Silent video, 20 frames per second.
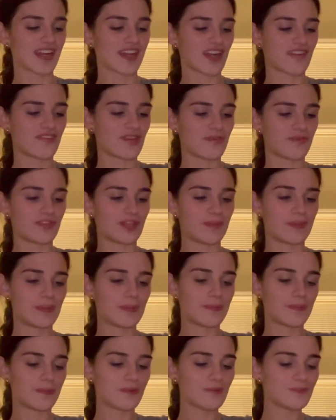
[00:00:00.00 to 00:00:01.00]
I got from Free
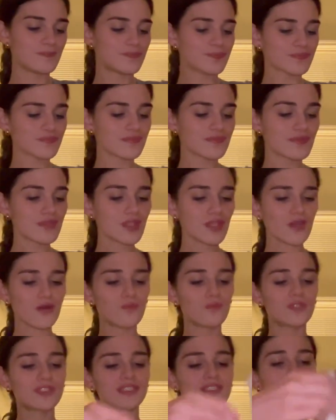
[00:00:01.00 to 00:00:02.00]
People
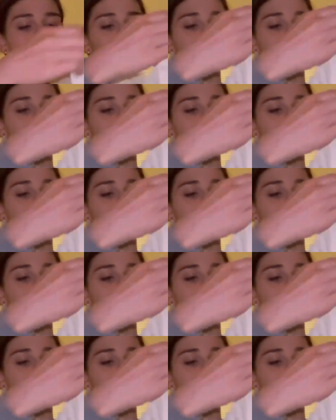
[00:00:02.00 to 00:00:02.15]
was this